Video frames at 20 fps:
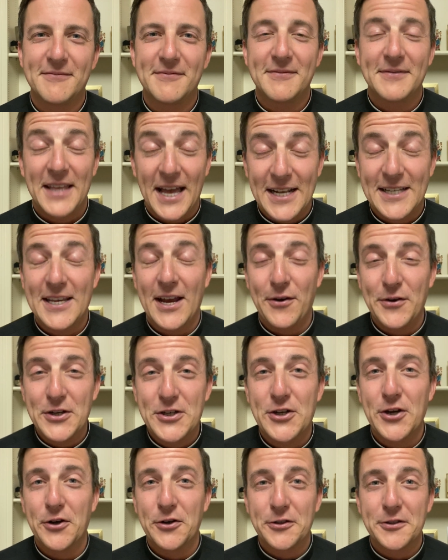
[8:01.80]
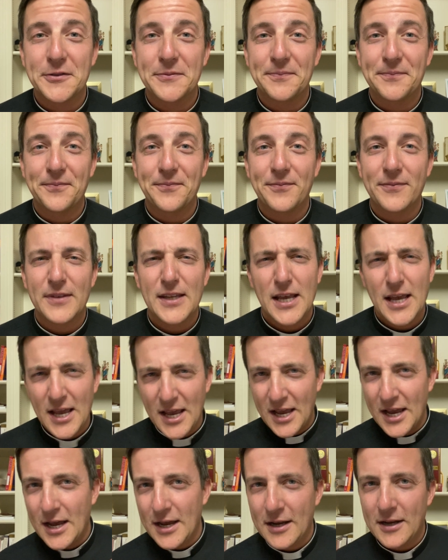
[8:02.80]
That's how he chose.
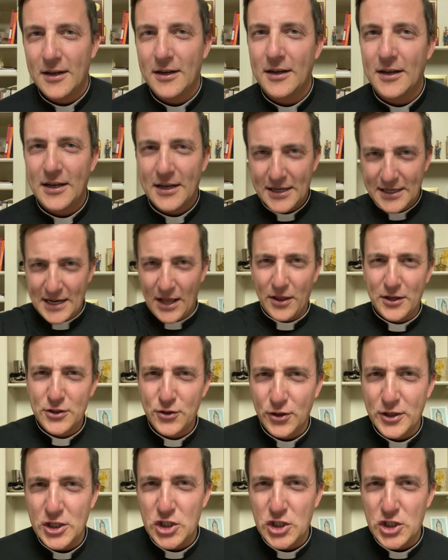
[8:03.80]
Now let's look at